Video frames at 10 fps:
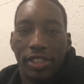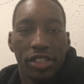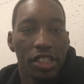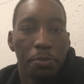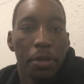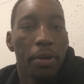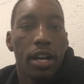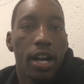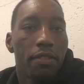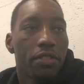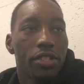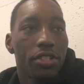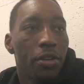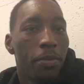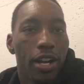It's just been my confidence,
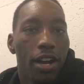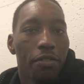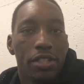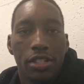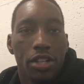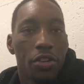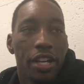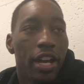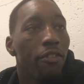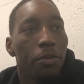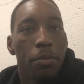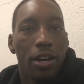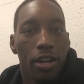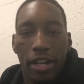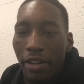you know, my confidence to go get every
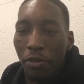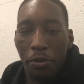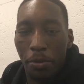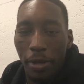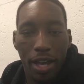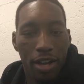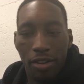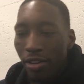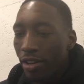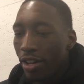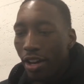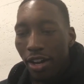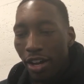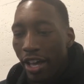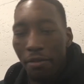ball, every rebound,
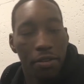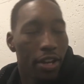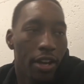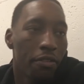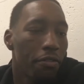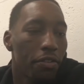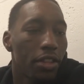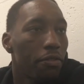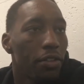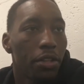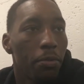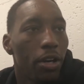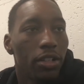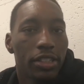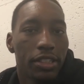every 50-50
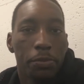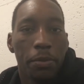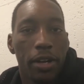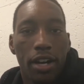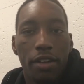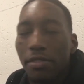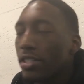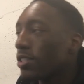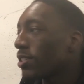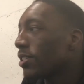ball. It's just been my confidence.